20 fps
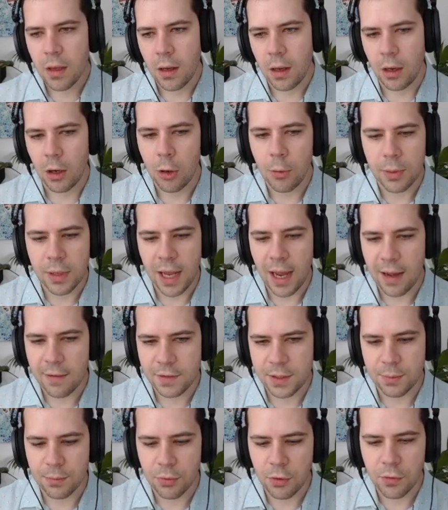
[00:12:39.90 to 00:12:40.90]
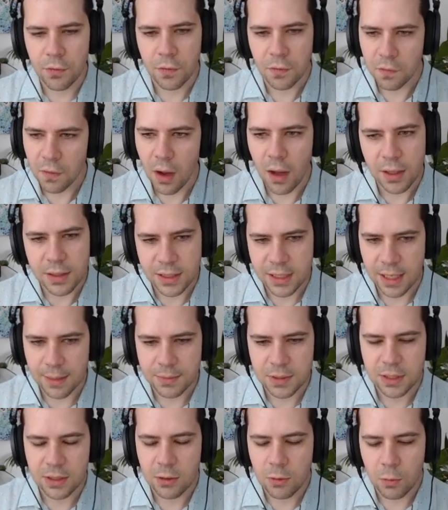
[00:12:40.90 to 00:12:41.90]
Hoping to have some proof of
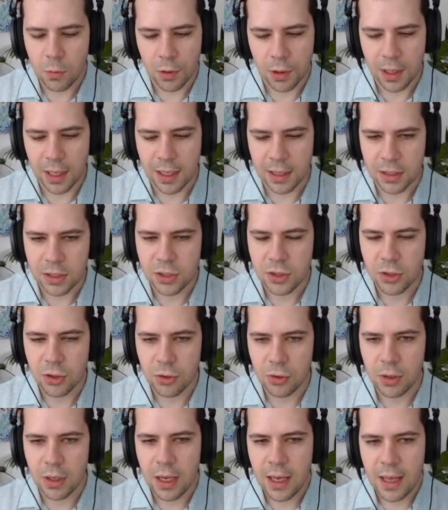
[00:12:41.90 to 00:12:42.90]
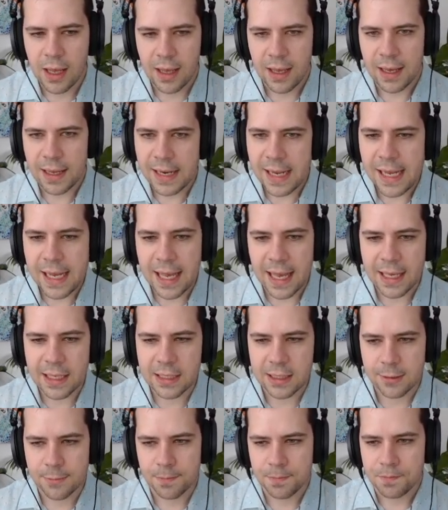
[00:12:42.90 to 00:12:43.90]
concept working soon. In any
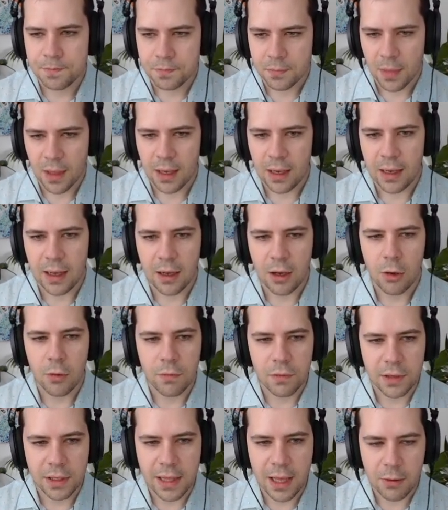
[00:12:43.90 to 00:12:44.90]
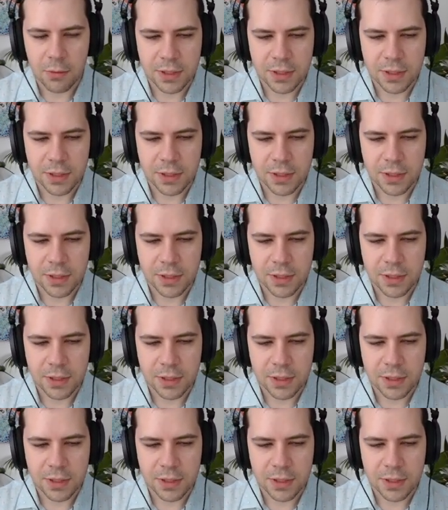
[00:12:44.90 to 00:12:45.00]
case, hopefully that